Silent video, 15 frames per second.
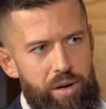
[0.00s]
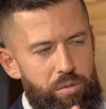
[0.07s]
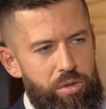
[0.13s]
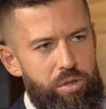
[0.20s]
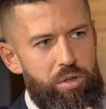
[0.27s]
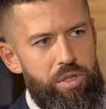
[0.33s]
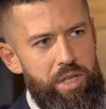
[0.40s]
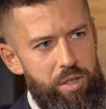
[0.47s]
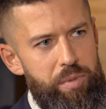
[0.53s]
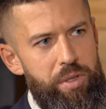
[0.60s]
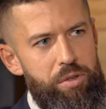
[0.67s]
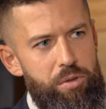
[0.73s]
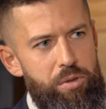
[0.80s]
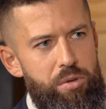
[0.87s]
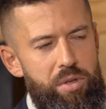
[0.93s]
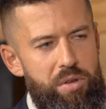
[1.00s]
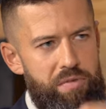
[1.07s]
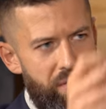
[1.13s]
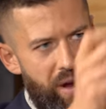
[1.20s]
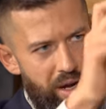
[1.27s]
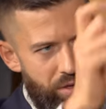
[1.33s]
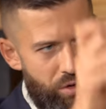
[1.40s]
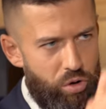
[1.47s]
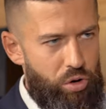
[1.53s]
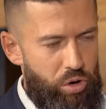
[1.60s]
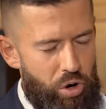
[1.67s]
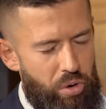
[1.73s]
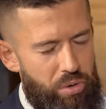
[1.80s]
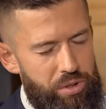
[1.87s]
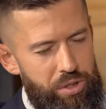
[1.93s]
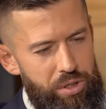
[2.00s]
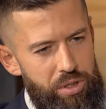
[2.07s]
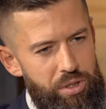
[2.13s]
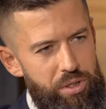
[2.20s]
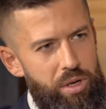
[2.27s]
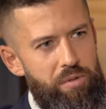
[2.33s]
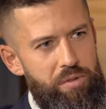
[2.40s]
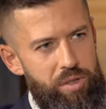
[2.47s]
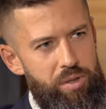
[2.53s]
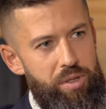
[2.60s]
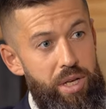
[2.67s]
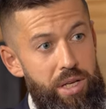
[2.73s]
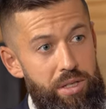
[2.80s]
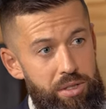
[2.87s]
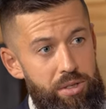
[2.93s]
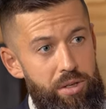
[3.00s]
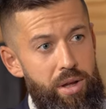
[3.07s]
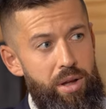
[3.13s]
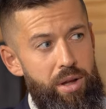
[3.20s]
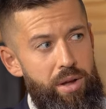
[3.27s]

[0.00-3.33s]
what success means to you, define your currencies of success.